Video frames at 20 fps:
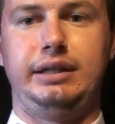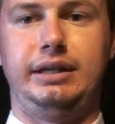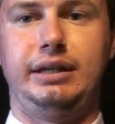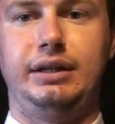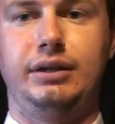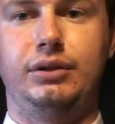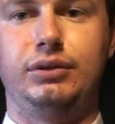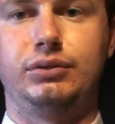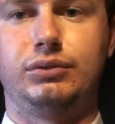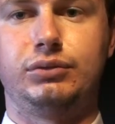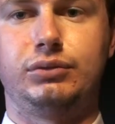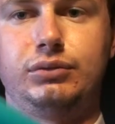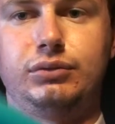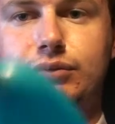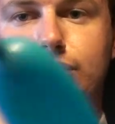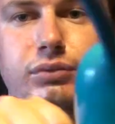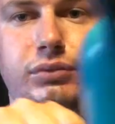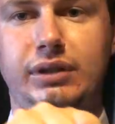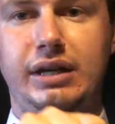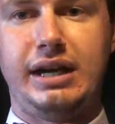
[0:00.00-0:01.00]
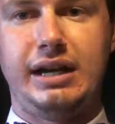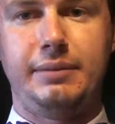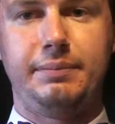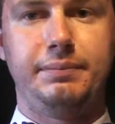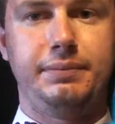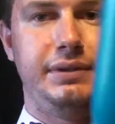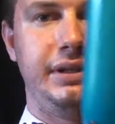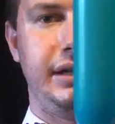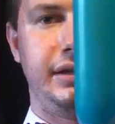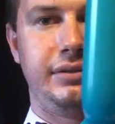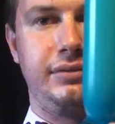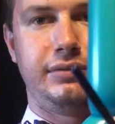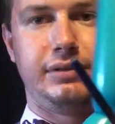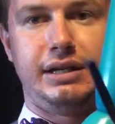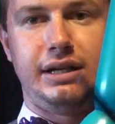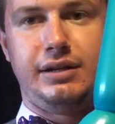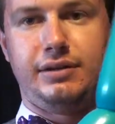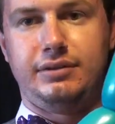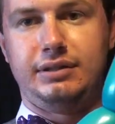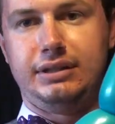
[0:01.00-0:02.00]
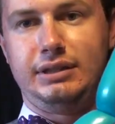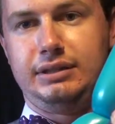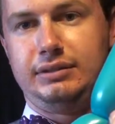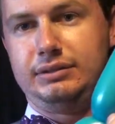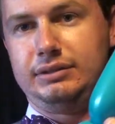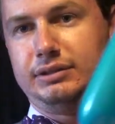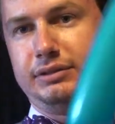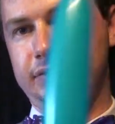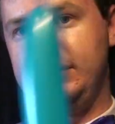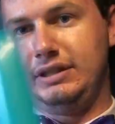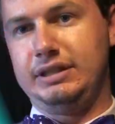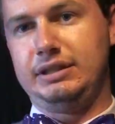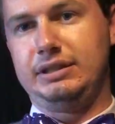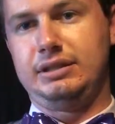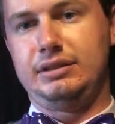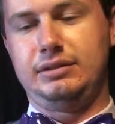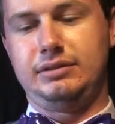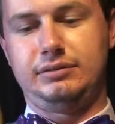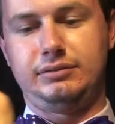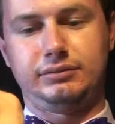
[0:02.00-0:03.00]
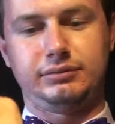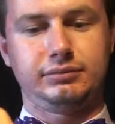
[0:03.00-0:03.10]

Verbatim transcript: and wrap that around it real fast.